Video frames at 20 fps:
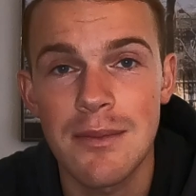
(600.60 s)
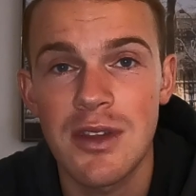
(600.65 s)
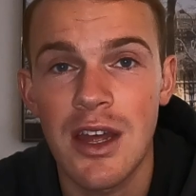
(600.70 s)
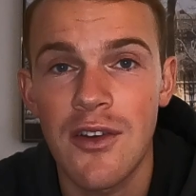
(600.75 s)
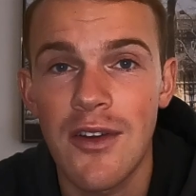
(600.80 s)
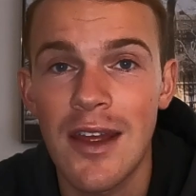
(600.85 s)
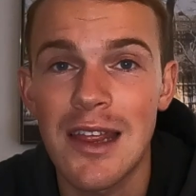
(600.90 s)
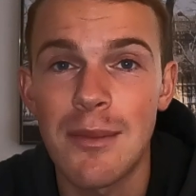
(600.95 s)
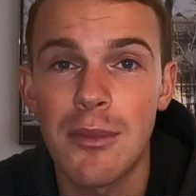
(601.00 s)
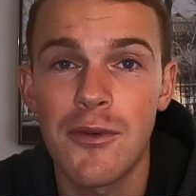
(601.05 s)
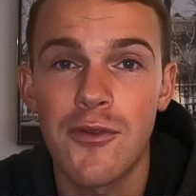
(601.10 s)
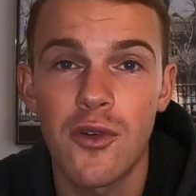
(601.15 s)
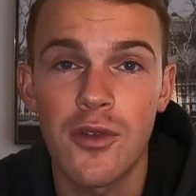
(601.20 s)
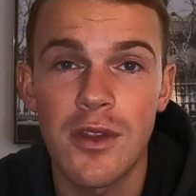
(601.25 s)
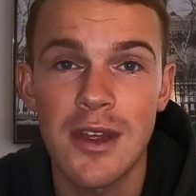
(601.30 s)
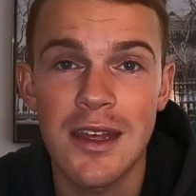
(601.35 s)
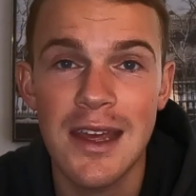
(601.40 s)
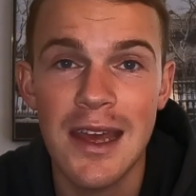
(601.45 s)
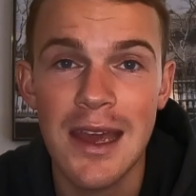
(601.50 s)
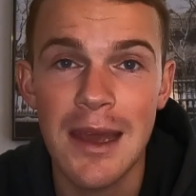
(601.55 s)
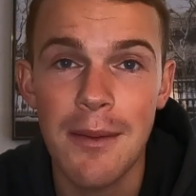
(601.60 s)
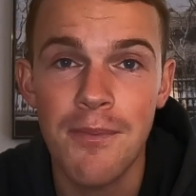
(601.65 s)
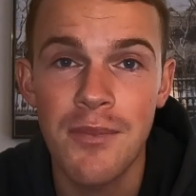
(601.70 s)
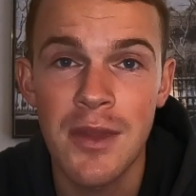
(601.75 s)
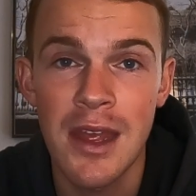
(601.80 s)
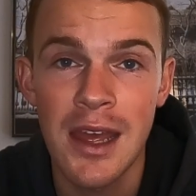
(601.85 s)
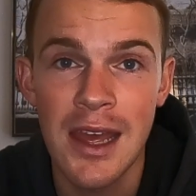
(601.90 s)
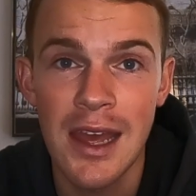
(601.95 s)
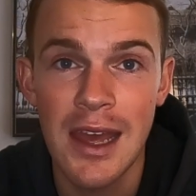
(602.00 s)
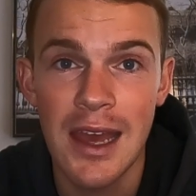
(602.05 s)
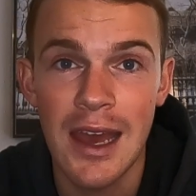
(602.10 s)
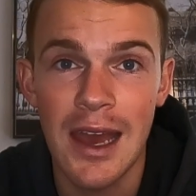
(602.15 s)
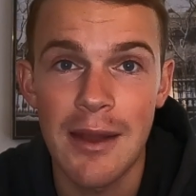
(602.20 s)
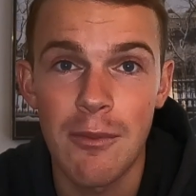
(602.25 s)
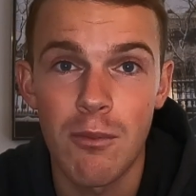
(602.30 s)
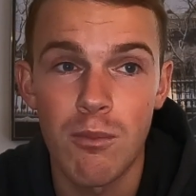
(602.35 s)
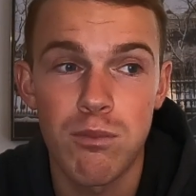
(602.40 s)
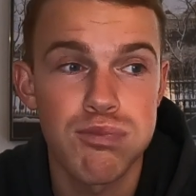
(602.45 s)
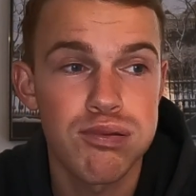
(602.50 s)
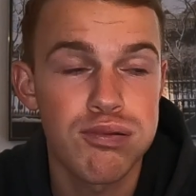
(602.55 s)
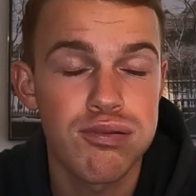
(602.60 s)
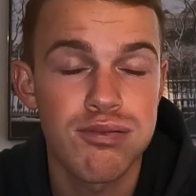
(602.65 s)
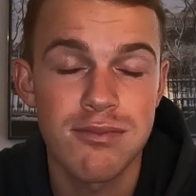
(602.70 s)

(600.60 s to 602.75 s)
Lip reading: them directly before the game, and